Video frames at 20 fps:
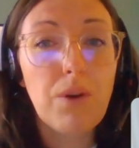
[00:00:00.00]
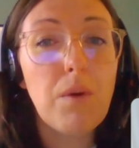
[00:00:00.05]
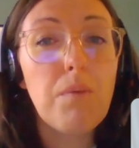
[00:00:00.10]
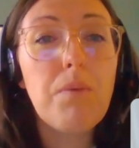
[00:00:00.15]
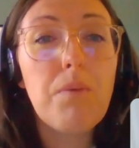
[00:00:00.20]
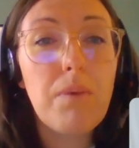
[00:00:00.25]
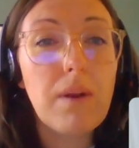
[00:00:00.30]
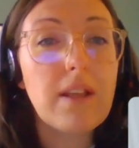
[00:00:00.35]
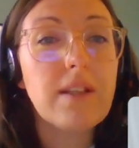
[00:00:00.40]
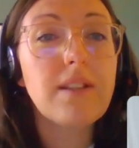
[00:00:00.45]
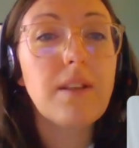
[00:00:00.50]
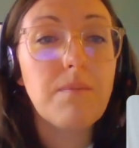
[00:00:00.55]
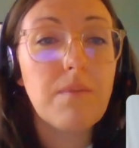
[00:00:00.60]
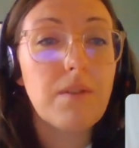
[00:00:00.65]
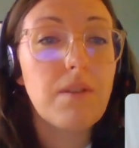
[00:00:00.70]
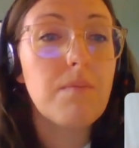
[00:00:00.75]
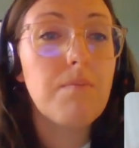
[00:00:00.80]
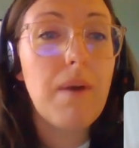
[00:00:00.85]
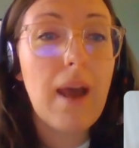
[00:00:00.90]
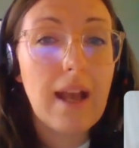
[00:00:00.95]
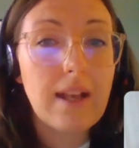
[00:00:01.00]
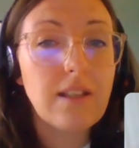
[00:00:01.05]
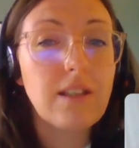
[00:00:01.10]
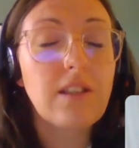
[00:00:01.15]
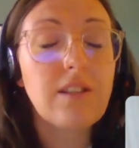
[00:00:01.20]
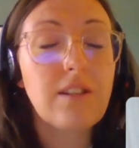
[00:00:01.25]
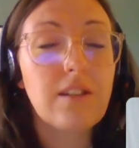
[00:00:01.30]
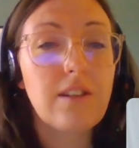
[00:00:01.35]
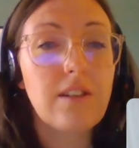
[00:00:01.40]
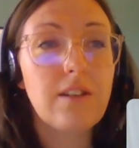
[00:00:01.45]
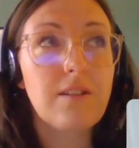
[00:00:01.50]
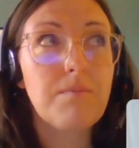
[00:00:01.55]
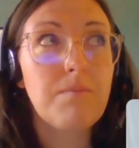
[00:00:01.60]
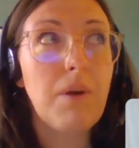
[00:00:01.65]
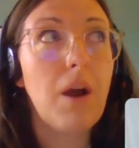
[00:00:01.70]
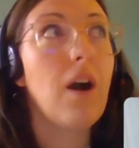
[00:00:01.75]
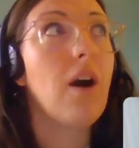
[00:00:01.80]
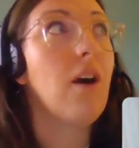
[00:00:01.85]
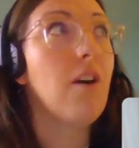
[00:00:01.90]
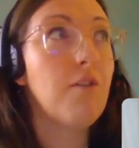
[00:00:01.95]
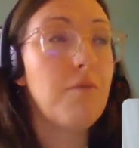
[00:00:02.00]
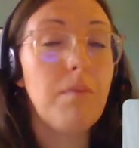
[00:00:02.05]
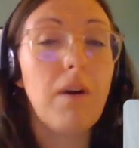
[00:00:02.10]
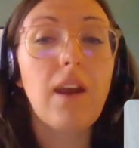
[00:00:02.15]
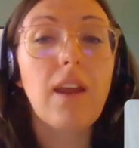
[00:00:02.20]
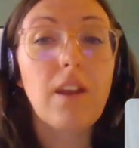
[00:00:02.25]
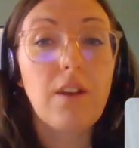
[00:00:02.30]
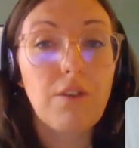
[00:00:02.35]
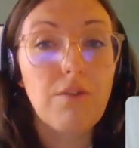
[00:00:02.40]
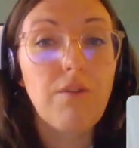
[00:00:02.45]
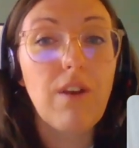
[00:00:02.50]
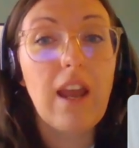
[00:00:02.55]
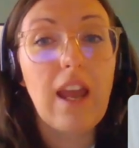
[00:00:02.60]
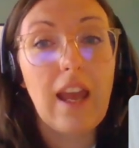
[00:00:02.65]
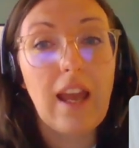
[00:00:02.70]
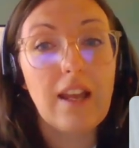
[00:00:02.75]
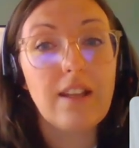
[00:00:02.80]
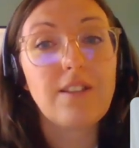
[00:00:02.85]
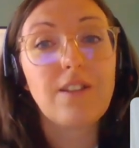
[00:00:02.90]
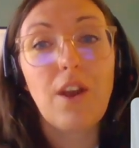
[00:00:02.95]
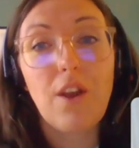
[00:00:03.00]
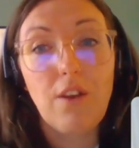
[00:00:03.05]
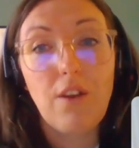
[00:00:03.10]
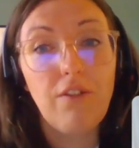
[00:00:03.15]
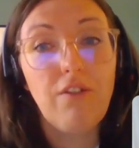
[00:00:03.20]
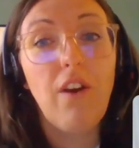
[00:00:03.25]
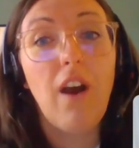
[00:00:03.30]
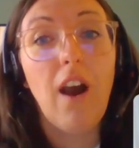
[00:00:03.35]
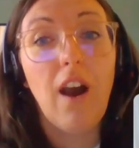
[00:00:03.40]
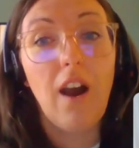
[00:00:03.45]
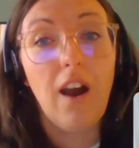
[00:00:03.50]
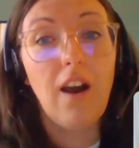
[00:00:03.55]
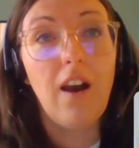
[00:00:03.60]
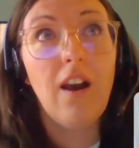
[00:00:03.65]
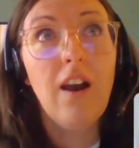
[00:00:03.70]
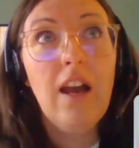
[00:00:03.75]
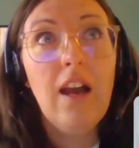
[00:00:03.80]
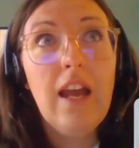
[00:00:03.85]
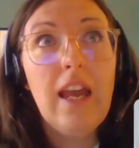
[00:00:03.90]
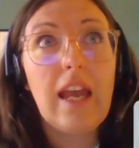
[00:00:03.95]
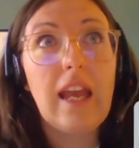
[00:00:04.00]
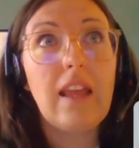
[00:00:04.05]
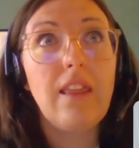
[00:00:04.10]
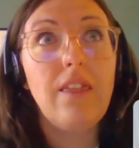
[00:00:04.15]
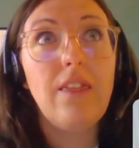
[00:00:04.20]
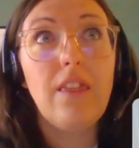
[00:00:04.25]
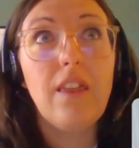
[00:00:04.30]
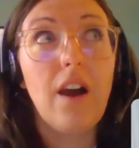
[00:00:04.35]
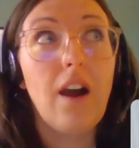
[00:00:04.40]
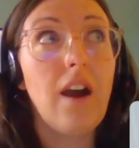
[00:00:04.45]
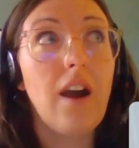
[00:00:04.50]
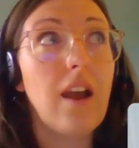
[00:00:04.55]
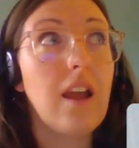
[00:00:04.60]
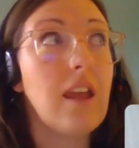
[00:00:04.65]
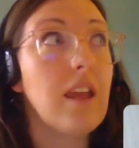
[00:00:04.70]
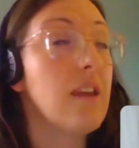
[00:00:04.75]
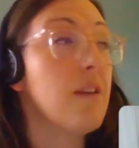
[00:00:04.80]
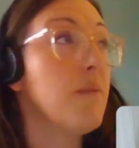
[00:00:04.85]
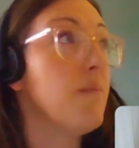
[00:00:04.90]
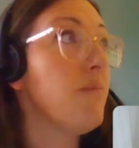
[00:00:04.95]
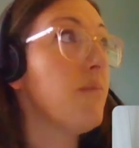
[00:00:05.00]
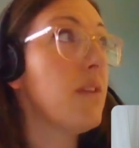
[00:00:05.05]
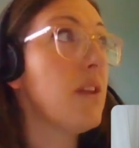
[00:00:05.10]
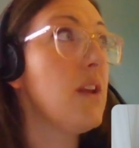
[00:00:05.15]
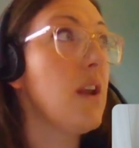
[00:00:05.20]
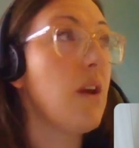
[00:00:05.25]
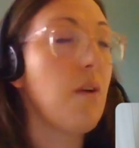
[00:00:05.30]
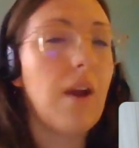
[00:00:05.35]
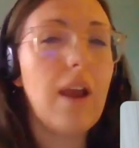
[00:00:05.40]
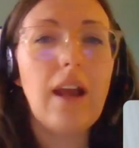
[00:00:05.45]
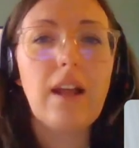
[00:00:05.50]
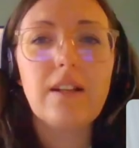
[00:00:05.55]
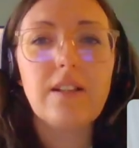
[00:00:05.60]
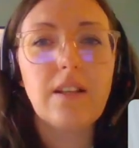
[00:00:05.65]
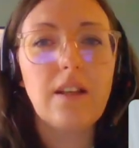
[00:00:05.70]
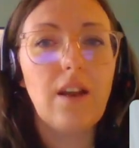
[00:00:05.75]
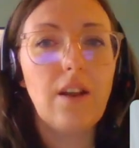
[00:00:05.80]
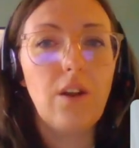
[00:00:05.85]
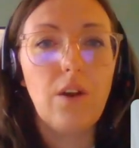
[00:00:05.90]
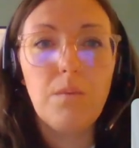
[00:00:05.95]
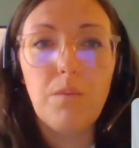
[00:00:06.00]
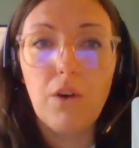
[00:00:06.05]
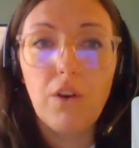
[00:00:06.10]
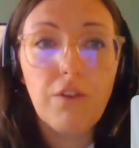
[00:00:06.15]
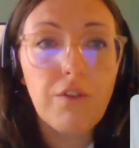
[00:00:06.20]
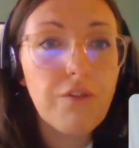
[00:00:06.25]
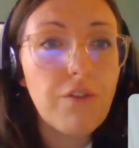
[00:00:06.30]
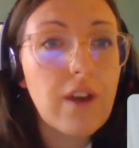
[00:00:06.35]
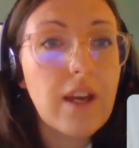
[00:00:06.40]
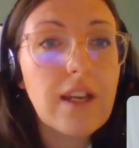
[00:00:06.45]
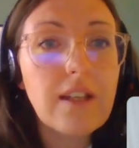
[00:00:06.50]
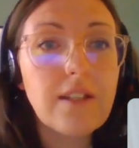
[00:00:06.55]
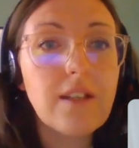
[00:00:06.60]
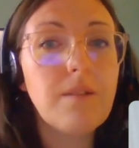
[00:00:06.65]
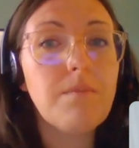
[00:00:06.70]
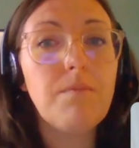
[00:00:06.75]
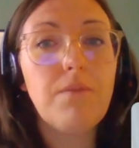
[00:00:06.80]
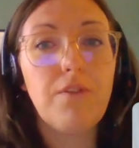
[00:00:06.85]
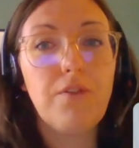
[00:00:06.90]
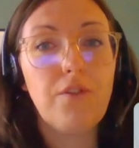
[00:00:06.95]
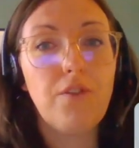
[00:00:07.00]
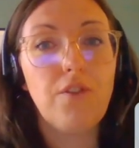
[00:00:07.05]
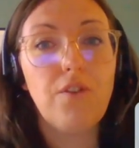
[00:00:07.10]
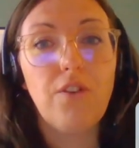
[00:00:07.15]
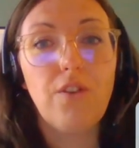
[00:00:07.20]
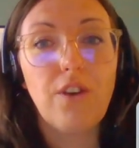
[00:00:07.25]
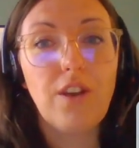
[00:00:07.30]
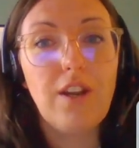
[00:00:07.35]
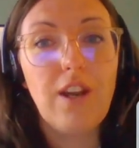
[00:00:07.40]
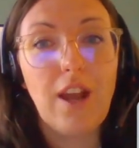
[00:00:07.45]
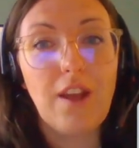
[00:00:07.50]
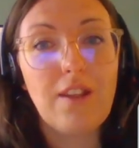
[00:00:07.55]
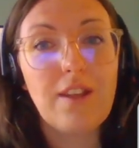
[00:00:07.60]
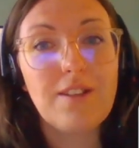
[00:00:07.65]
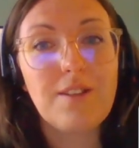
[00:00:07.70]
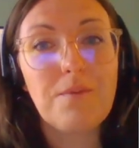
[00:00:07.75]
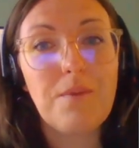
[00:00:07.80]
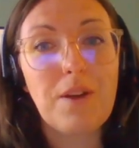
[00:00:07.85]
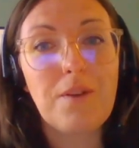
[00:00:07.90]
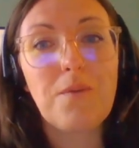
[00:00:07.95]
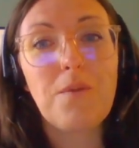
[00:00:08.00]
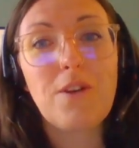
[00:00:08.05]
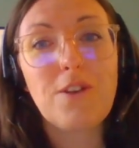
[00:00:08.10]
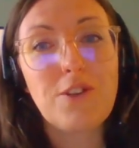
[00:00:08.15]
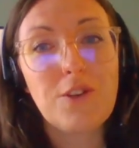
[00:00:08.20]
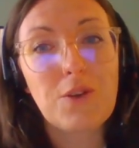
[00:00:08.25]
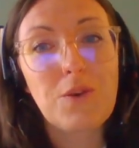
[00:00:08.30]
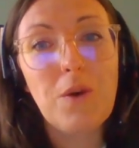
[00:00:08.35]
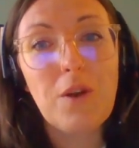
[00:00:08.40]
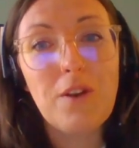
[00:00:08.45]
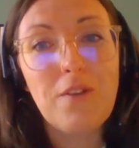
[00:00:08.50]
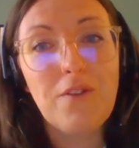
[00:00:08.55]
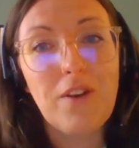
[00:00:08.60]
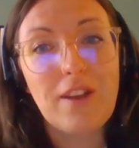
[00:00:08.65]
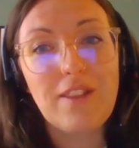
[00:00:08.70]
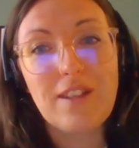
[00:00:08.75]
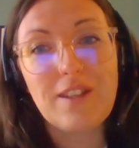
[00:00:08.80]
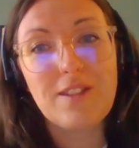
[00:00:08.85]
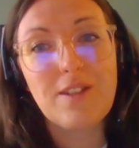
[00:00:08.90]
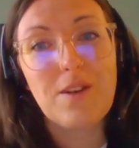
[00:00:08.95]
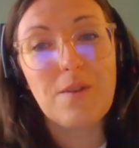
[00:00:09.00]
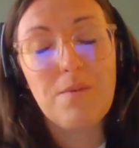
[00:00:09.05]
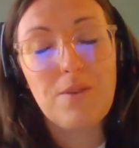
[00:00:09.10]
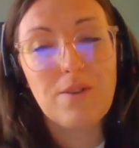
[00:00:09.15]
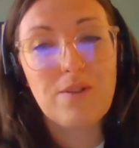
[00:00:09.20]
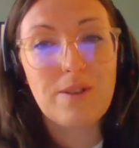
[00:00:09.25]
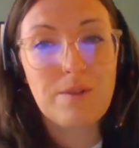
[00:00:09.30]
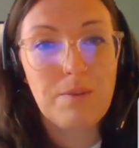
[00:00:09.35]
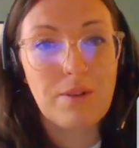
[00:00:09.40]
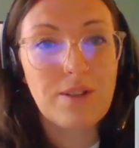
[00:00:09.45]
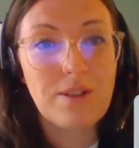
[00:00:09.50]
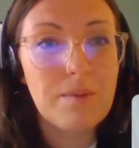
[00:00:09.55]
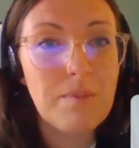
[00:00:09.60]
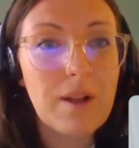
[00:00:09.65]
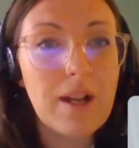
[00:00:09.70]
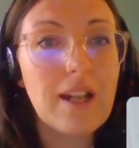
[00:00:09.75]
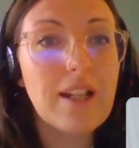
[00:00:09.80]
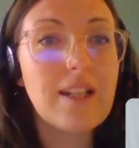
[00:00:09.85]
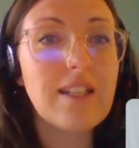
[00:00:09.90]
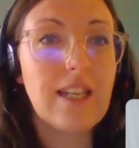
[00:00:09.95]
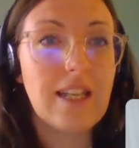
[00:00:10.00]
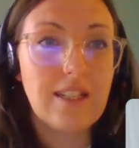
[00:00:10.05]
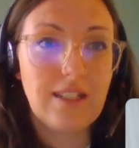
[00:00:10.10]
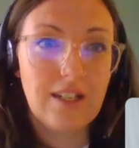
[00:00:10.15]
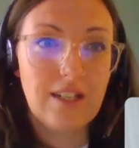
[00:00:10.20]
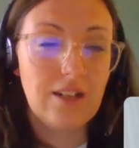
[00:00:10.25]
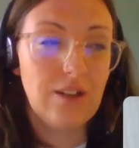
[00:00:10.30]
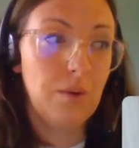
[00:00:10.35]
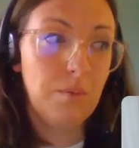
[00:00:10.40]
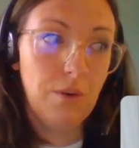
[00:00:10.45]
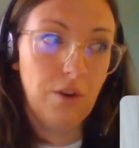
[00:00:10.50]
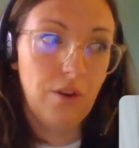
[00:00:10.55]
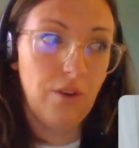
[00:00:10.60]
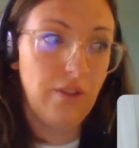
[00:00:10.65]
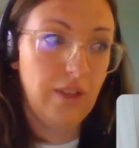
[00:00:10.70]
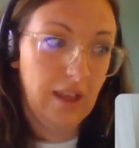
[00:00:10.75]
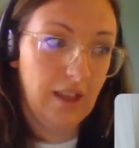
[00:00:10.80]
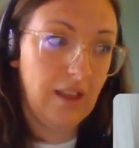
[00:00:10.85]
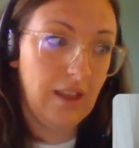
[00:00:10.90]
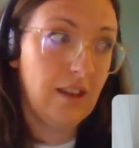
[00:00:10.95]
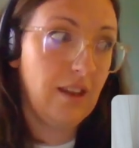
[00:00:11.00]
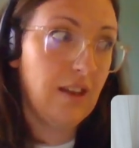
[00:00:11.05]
probably some of the best part of my career so far, in that I had a lot more freedom before, you know, once you're qualified, there's a lot more responsibilities and a lot more,